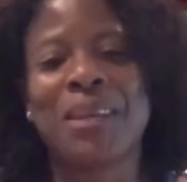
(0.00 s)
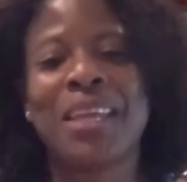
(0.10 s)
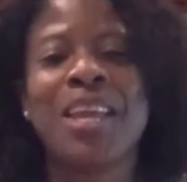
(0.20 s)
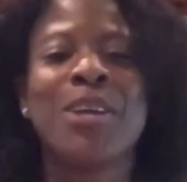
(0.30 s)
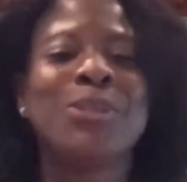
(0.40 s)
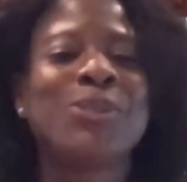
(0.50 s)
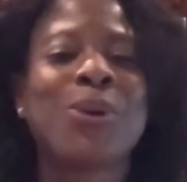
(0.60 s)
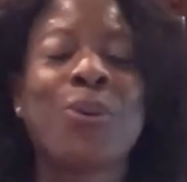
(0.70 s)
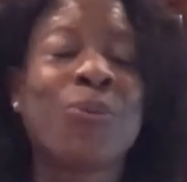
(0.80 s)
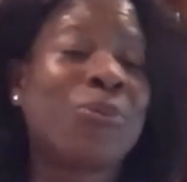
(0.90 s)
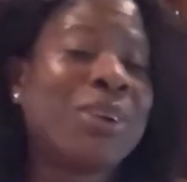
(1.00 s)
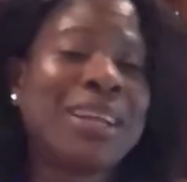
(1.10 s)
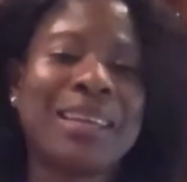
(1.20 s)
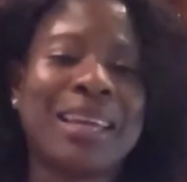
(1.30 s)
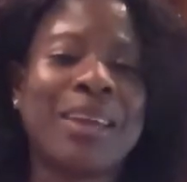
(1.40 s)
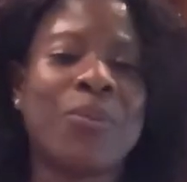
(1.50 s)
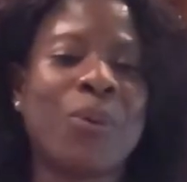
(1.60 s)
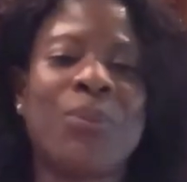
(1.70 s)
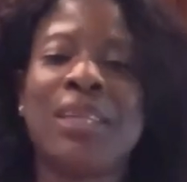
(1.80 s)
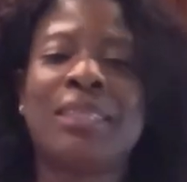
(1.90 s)
So really, what we
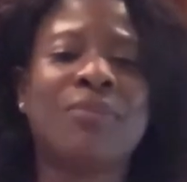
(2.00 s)
did for